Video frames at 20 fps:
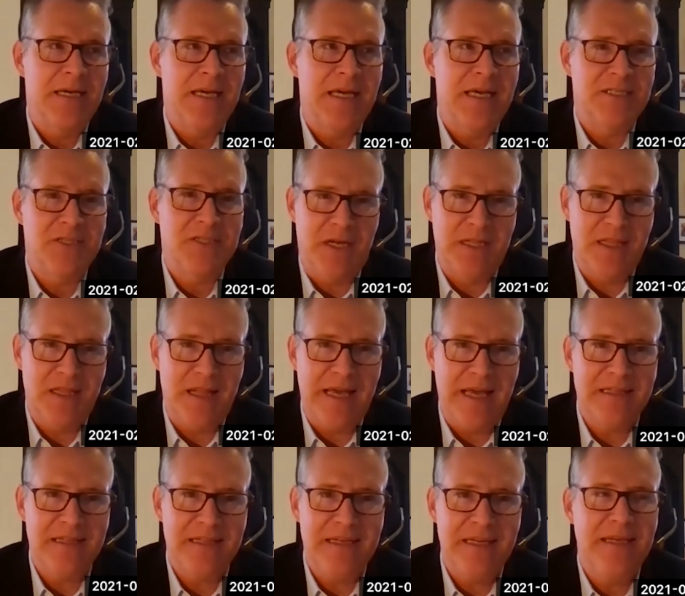is
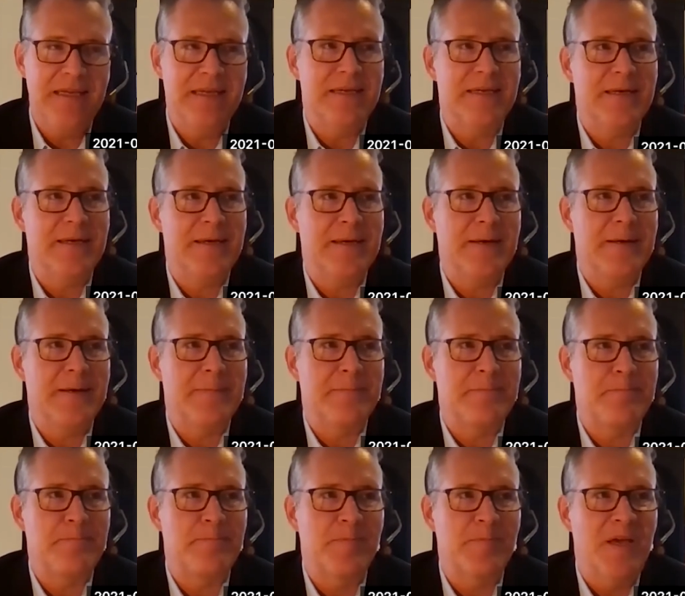unlikely.
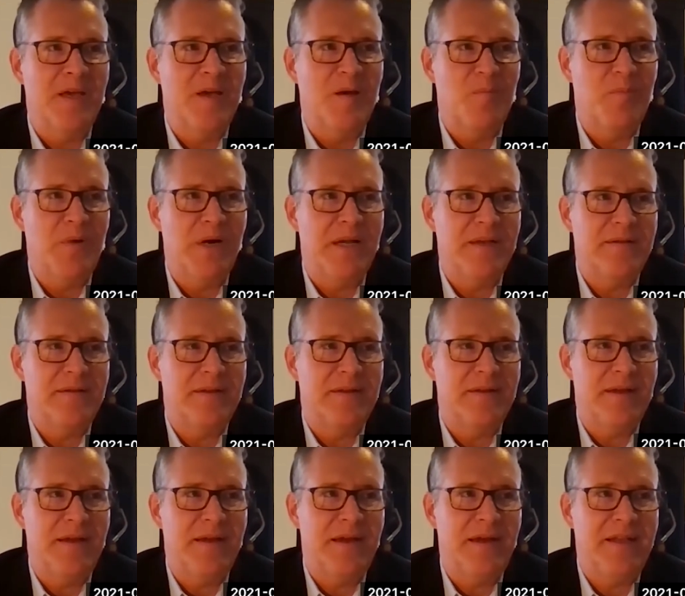But
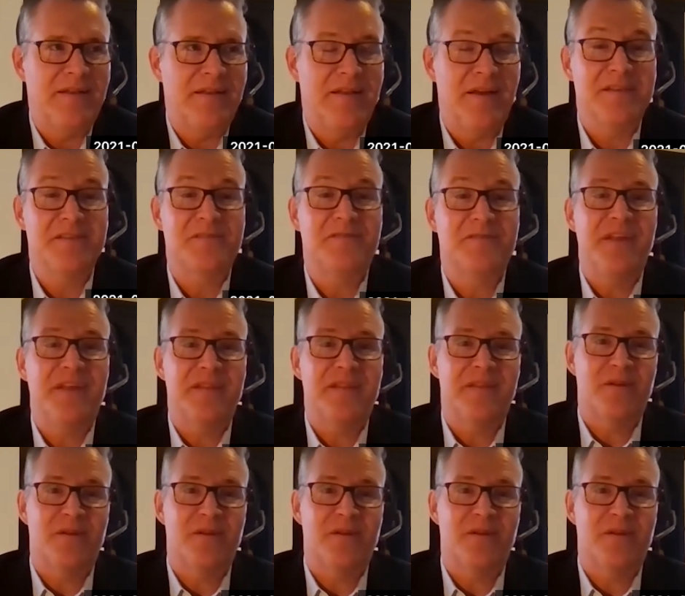it does fit